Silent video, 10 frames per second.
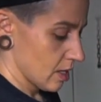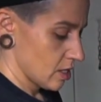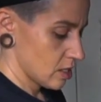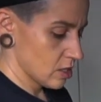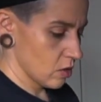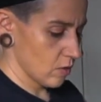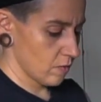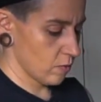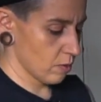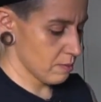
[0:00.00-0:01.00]
So
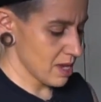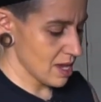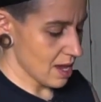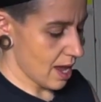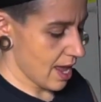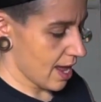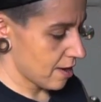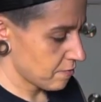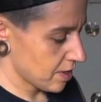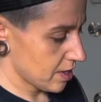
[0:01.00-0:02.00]
for me, I
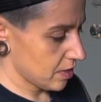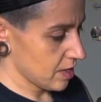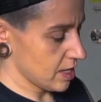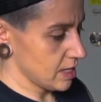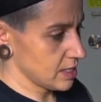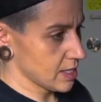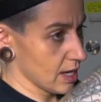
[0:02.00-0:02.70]
have these